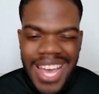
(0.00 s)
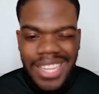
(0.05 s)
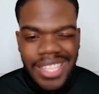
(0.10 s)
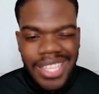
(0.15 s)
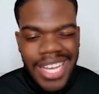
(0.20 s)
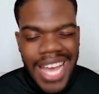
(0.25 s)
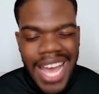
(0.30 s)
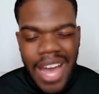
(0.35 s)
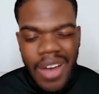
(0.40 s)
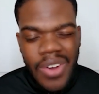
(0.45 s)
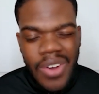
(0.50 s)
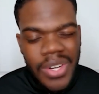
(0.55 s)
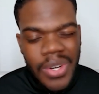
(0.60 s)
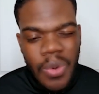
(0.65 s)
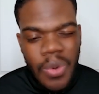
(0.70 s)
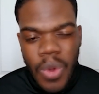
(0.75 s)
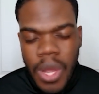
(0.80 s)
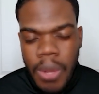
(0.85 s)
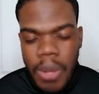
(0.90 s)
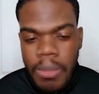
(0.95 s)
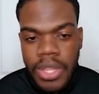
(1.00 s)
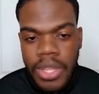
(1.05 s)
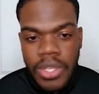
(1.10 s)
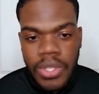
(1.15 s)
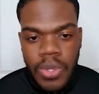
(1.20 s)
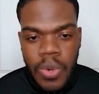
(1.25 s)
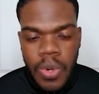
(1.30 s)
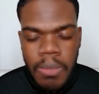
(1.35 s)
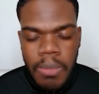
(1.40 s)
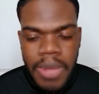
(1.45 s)
how underwhelming
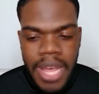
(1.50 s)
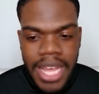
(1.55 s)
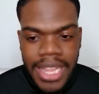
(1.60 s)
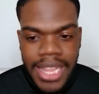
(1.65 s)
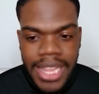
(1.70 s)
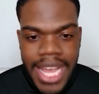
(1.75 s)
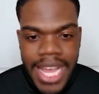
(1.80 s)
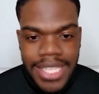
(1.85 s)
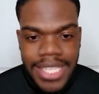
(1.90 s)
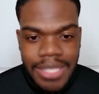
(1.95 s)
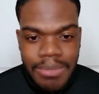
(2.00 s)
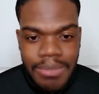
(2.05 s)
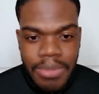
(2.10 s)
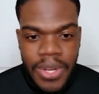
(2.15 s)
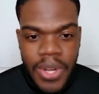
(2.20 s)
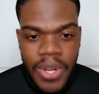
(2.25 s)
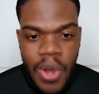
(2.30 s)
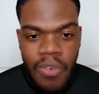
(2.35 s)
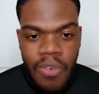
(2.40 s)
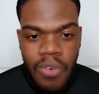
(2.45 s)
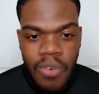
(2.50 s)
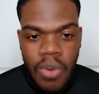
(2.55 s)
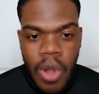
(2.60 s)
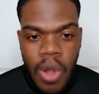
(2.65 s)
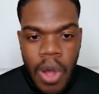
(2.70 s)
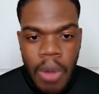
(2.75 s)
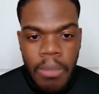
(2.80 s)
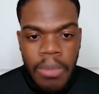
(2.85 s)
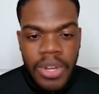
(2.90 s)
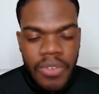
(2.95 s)
this quarterback class has been
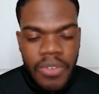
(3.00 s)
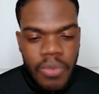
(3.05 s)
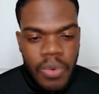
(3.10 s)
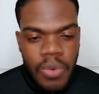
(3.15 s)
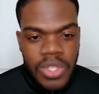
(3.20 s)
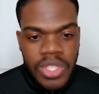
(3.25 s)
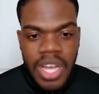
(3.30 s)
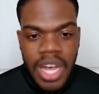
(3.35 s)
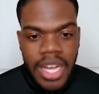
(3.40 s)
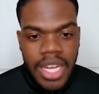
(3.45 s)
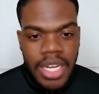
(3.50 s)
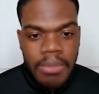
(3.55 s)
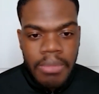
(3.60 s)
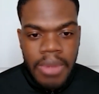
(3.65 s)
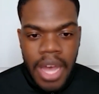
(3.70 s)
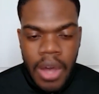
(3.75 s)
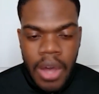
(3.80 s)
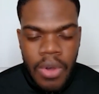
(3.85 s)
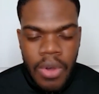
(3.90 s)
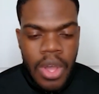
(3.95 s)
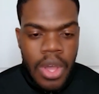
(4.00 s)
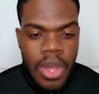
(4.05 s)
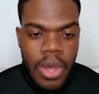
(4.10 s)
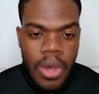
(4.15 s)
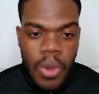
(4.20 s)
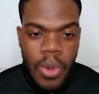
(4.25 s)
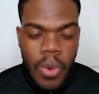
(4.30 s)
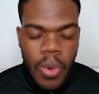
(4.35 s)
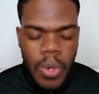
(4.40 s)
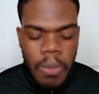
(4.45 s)
overall. But if we're talking about
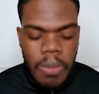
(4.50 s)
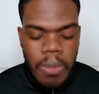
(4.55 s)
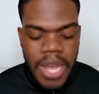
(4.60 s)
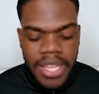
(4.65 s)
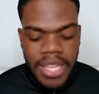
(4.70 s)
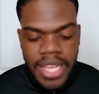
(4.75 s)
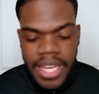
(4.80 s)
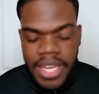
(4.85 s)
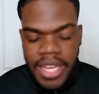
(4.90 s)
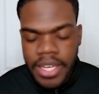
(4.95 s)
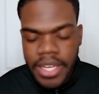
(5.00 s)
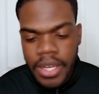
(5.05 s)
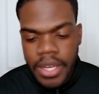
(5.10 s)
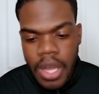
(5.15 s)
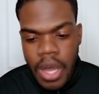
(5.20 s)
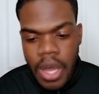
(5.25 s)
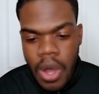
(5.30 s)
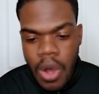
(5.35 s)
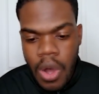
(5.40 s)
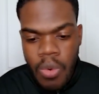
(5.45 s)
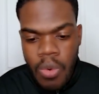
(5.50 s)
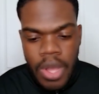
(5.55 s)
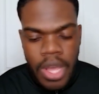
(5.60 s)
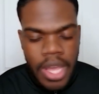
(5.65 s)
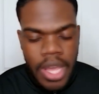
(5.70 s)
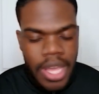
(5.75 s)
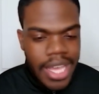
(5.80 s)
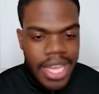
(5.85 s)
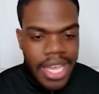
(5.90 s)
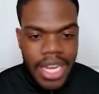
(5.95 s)
a quarterback that could go
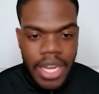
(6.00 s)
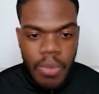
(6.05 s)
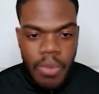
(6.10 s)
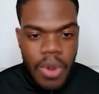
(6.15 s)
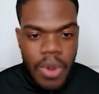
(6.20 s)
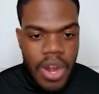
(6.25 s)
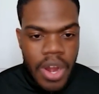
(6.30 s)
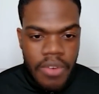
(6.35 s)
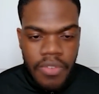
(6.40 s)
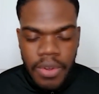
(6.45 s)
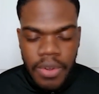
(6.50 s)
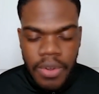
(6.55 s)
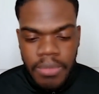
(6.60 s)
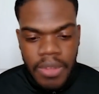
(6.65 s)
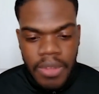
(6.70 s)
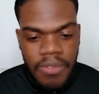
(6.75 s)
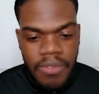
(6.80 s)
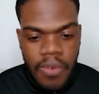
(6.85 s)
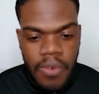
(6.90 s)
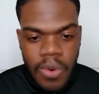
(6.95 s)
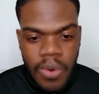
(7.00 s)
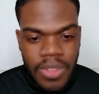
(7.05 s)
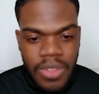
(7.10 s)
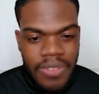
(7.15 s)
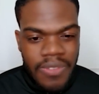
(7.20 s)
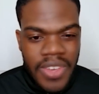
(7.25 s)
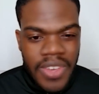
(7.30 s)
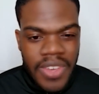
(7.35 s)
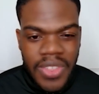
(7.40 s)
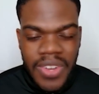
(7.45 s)
anywhere from the fourth,
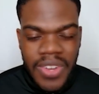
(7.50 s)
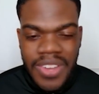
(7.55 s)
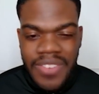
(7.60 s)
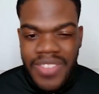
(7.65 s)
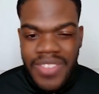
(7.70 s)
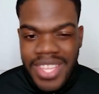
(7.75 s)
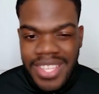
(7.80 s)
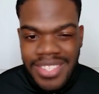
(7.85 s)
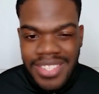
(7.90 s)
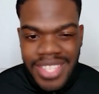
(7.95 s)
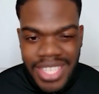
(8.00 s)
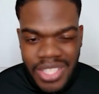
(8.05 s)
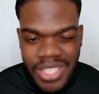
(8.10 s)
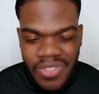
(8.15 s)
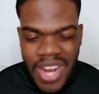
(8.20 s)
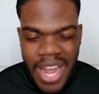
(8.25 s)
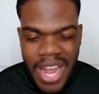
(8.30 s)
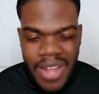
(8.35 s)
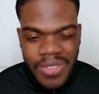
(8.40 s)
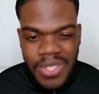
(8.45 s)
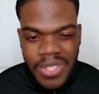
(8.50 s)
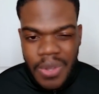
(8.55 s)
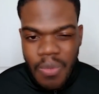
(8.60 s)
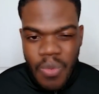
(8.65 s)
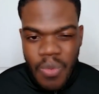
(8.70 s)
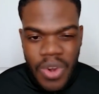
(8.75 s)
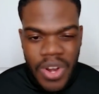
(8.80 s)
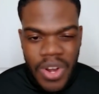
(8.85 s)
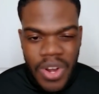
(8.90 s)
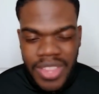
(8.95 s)
fifth, or even the sixth round,
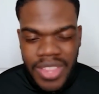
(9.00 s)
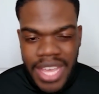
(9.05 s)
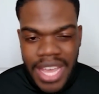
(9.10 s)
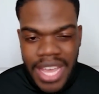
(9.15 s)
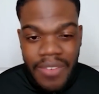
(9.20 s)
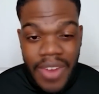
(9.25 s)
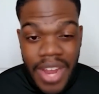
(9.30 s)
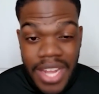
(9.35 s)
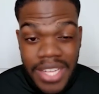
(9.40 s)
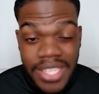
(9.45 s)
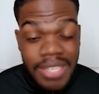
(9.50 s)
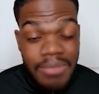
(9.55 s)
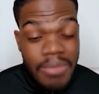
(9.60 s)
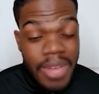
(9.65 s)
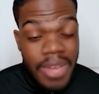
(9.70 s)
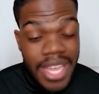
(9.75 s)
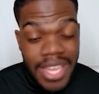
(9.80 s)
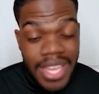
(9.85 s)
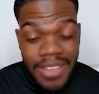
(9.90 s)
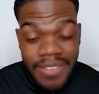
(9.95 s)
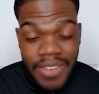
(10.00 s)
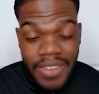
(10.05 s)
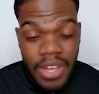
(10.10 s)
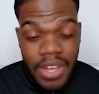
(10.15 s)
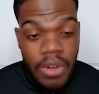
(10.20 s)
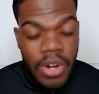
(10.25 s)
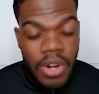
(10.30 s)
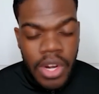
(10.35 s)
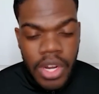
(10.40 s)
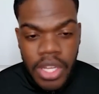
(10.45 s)
somewhere in that range. He may even
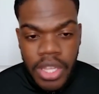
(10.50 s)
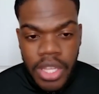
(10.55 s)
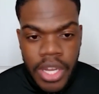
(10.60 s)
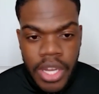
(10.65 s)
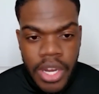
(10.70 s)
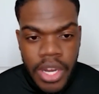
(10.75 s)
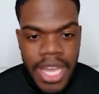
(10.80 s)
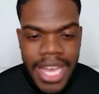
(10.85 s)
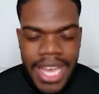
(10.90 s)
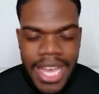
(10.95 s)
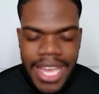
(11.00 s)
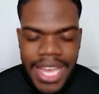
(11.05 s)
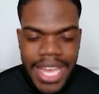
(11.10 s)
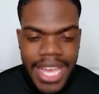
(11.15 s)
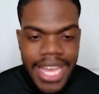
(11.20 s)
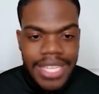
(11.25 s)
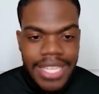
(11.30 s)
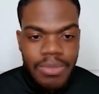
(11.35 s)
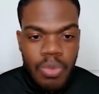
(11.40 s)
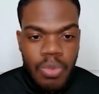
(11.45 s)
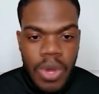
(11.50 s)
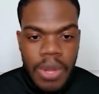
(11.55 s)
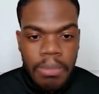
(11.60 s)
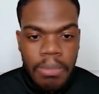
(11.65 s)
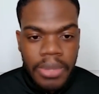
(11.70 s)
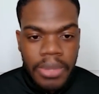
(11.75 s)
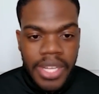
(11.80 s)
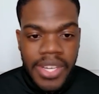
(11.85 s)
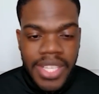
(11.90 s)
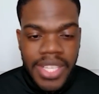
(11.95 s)
go earlier. He's one
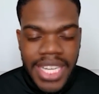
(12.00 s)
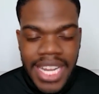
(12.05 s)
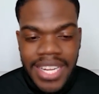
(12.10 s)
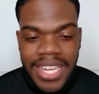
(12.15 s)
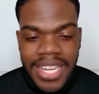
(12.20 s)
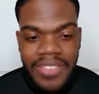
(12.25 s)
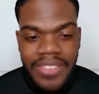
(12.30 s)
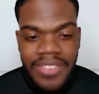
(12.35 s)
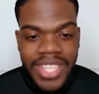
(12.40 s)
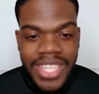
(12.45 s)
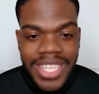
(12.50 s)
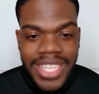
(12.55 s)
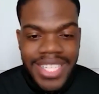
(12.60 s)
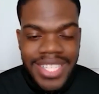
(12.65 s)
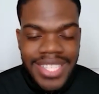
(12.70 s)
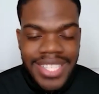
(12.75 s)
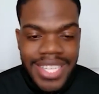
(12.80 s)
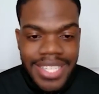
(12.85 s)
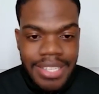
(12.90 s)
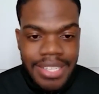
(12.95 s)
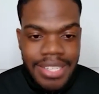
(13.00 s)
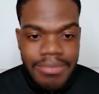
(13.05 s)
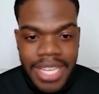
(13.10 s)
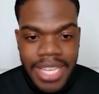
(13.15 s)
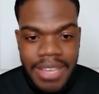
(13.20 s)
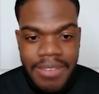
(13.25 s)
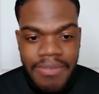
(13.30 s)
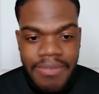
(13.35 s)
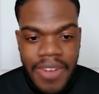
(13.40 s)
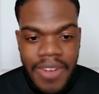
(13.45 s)
player that I definitely could see some
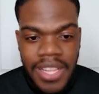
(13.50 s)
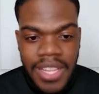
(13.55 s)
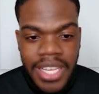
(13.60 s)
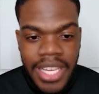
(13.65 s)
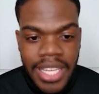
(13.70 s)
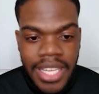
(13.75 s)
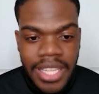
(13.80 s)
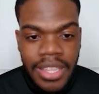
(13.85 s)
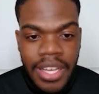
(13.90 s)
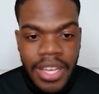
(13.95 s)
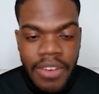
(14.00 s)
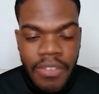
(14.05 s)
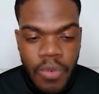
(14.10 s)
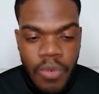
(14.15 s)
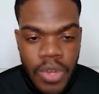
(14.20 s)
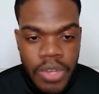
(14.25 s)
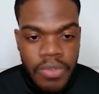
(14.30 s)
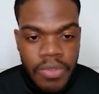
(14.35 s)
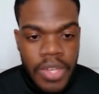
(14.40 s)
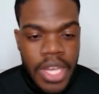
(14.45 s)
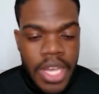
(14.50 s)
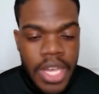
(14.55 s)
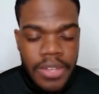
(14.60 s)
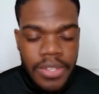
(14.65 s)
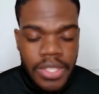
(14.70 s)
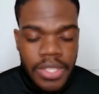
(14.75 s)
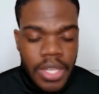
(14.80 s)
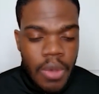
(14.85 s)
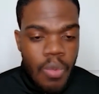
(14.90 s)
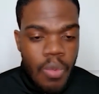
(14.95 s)
team falling in love with
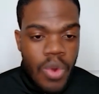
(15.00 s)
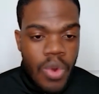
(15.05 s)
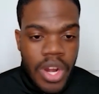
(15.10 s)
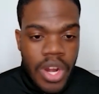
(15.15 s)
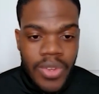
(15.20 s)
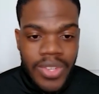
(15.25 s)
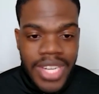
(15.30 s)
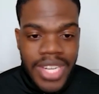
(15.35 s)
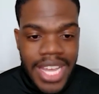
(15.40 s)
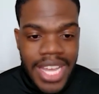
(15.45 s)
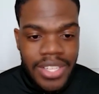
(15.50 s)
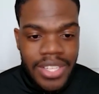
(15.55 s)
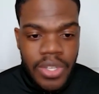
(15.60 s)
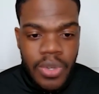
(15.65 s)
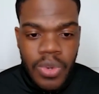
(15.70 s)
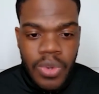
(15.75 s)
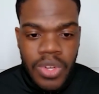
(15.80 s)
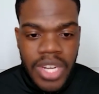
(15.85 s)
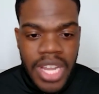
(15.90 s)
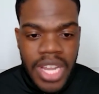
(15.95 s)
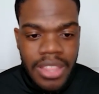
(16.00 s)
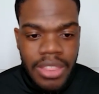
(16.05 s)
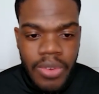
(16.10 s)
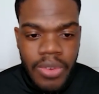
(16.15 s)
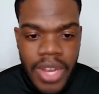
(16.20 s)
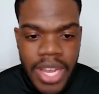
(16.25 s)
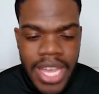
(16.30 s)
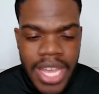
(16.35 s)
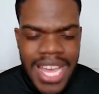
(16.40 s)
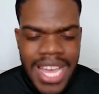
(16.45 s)
somewhere on day two or day
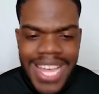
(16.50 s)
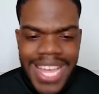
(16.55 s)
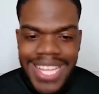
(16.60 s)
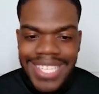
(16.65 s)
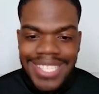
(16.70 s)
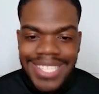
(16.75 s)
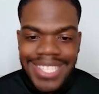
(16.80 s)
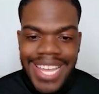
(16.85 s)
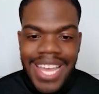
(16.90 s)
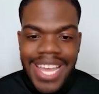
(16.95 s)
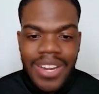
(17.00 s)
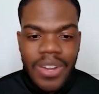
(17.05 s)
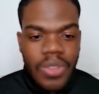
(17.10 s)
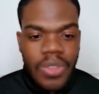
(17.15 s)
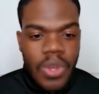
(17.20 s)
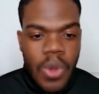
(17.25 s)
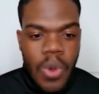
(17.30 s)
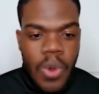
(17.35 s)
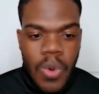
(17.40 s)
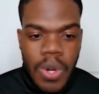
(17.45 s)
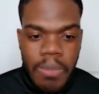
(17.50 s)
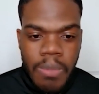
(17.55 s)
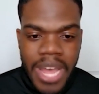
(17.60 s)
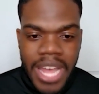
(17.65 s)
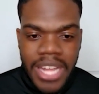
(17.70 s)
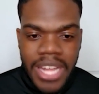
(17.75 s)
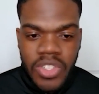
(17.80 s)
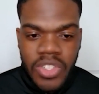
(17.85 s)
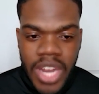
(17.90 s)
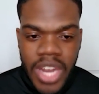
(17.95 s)
three. Staying on the
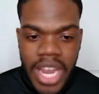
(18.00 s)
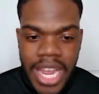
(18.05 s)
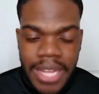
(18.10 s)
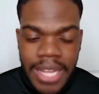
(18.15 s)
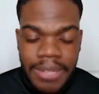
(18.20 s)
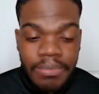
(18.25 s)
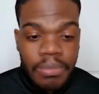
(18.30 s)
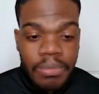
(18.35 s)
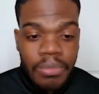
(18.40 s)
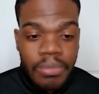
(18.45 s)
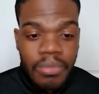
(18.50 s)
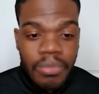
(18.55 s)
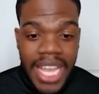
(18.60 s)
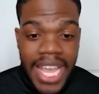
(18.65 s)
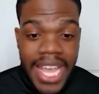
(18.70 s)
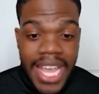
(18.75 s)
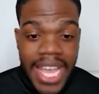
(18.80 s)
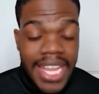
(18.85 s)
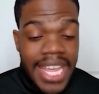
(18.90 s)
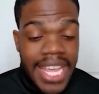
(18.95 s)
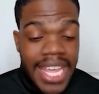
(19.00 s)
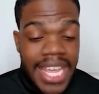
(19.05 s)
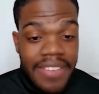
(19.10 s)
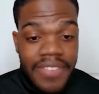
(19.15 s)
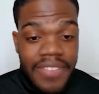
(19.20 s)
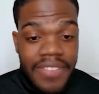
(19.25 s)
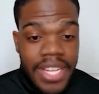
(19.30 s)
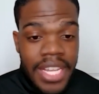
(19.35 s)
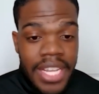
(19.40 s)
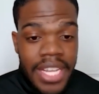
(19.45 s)
quarterback train, and
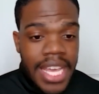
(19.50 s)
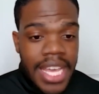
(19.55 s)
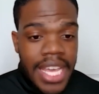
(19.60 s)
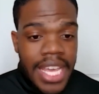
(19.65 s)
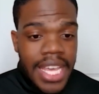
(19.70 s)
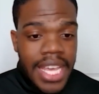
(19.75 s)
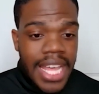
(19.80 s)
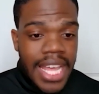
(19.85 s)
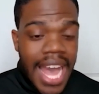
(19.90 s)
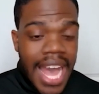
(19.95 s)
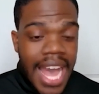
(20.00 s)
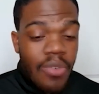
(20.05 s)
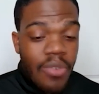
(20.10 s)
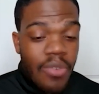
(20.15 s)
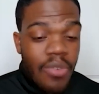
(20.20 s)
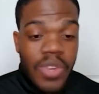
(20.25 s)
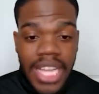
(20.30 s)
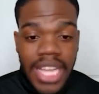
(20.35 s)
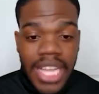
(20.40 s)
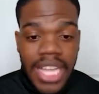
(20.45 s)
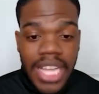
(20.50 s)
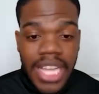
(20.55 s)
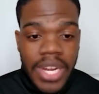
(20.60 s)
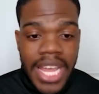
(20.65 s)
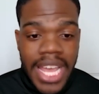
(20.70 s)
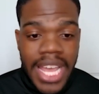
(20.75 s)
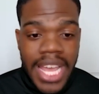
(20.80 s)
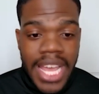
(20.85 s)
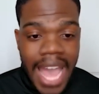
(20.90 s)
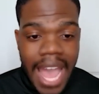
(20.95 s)
even I really like
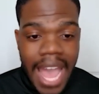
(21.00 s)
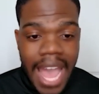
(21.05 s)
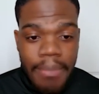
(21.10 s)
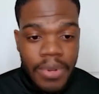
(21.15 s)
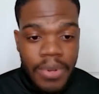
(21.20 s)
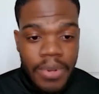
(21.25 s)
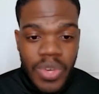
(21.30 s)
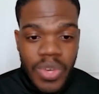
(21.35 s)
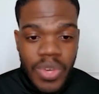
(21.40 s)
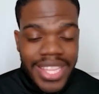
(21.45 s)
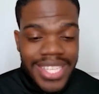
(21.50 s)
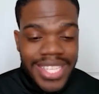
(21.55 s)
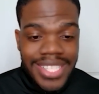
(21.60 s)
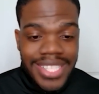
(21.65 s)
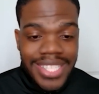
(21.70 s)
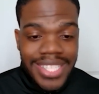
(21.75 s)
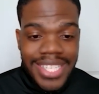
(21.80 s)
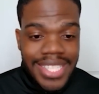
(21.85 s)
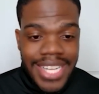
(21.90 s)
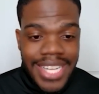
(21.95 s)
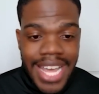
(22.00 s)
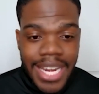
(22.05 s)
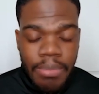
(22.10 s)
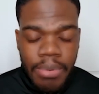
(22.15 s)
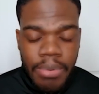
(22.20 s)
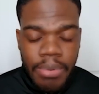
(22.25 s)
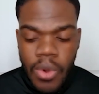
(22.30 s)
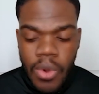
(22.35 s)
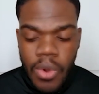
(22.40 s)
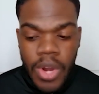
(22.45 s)
what has happened with this
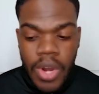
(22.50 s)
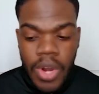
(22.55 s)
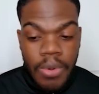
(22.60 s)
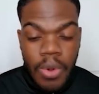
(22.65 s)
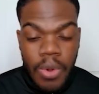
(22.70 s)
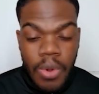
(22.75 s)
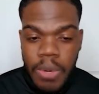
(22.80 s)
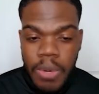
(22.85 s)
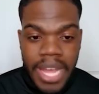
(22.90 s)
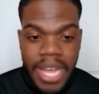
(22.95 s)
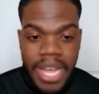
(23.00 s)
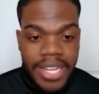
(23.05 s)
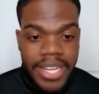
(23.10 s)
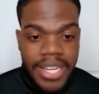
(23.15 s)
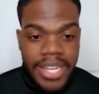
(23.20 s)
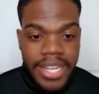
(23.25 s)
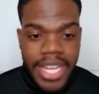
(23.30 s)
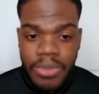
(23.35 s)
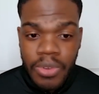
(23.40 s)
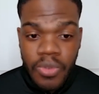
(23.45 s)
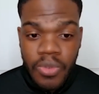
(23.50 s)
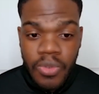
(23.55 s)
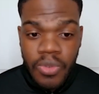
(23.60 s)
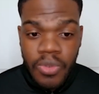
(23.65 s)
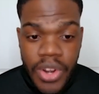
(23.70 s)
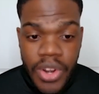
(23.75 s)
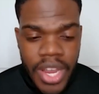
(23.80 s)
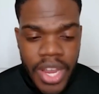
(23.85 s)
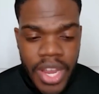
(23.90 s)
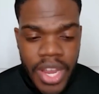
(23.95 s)
Cincinnati program, quarterback Desmond
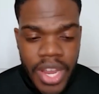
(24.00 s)
Ridder.